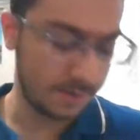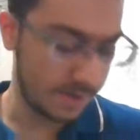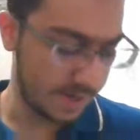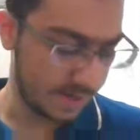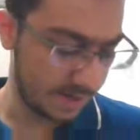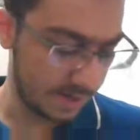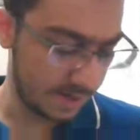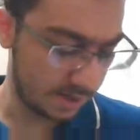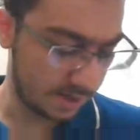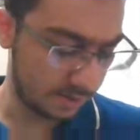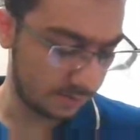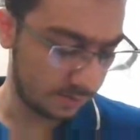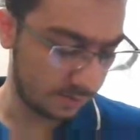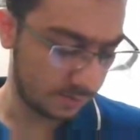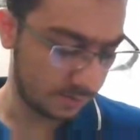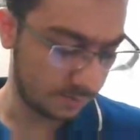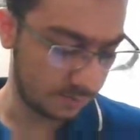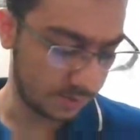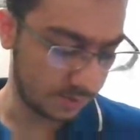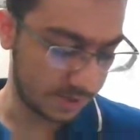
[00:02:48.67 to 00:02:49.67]
and now
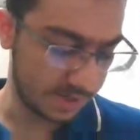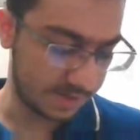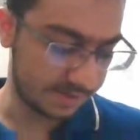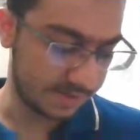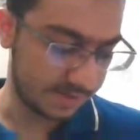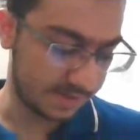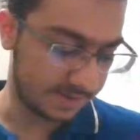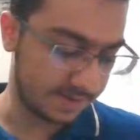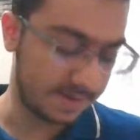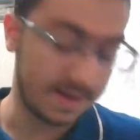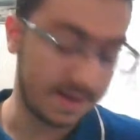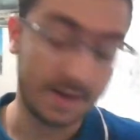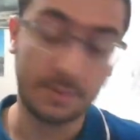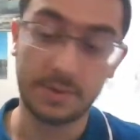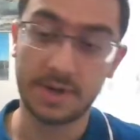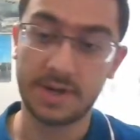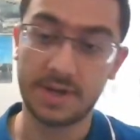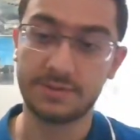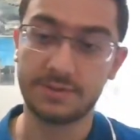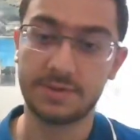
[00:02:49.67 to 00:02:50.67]
we're gonna test that
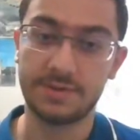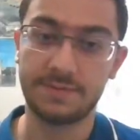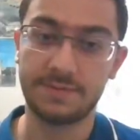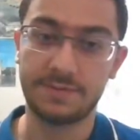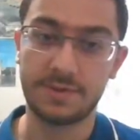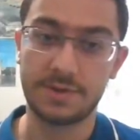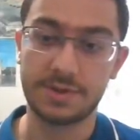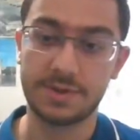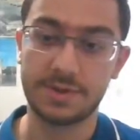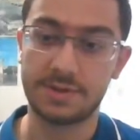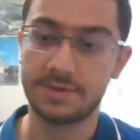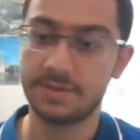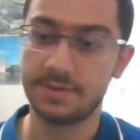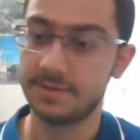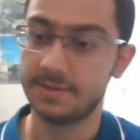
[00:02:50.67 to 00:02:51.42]
one out first.